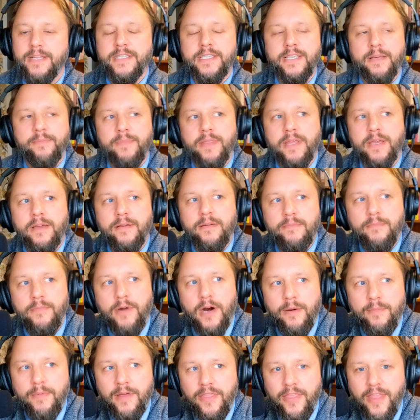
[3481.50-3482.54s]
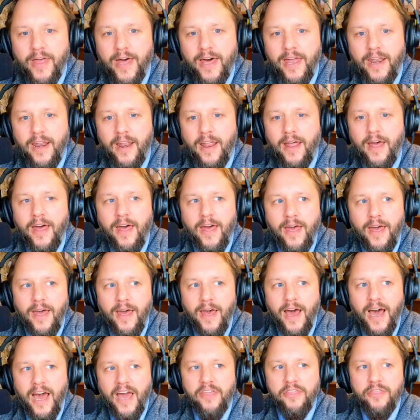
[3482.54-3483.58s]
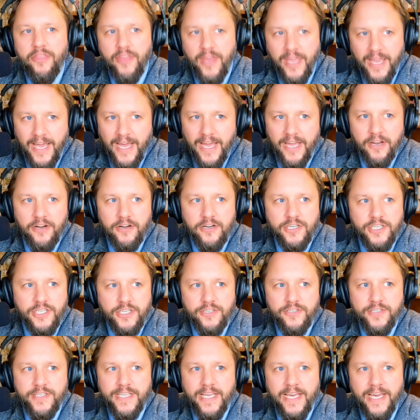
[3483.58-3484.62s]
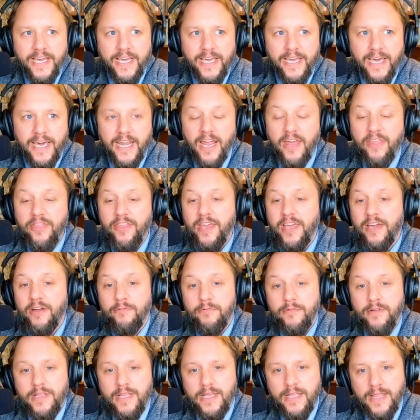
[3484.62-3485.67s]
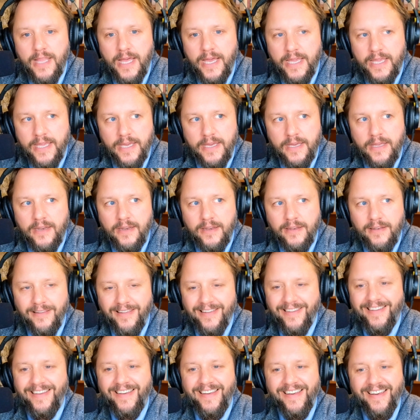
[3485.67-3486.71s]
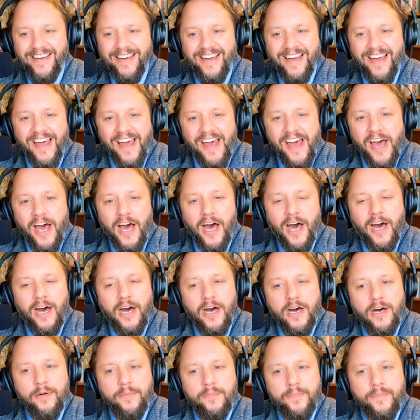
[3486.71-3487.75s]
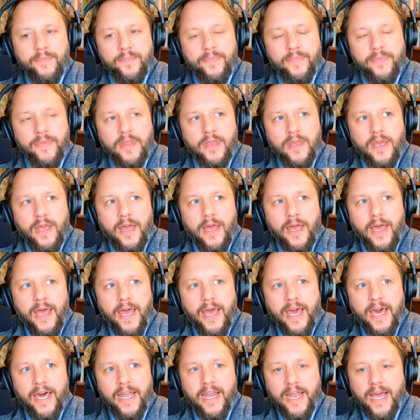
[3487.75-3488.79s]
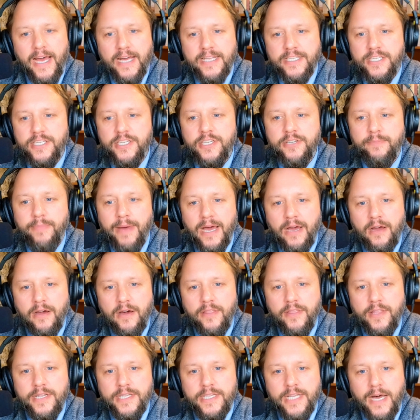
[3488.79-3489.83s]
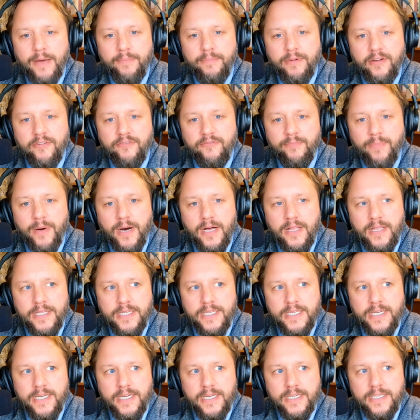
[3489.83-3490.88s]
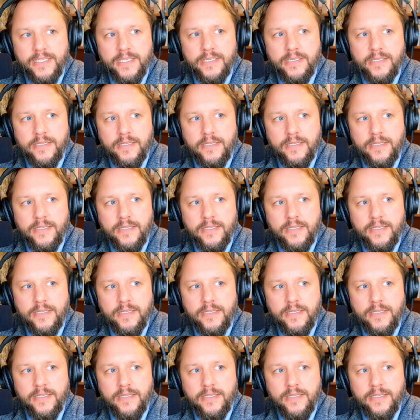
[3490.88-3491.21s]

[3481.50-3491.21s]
something, Mohammad, that I think I heard you say, and I think I really like it. And it has to do back on the topic of politics.